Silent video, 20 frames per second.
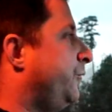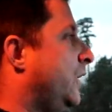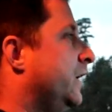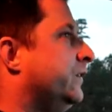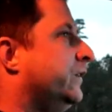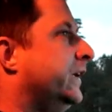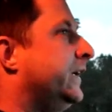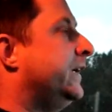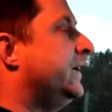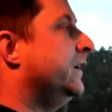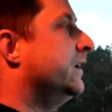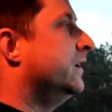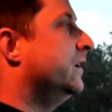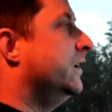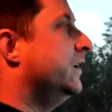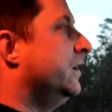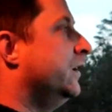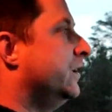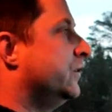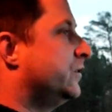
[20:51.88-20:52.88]
friendly
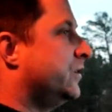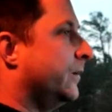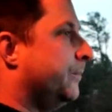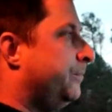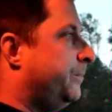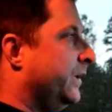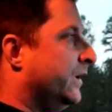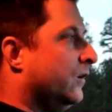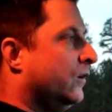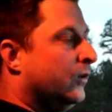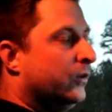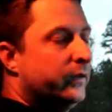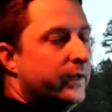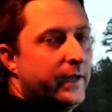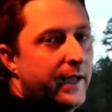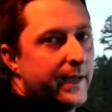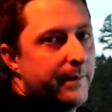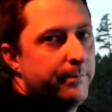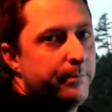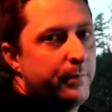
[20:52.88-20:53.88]
to build
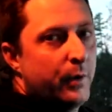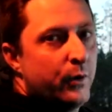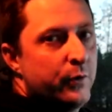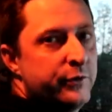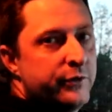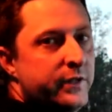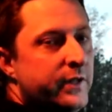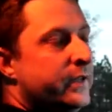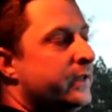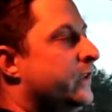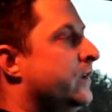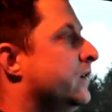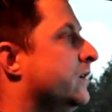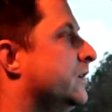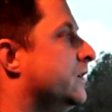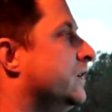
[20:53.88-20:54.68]
a boosted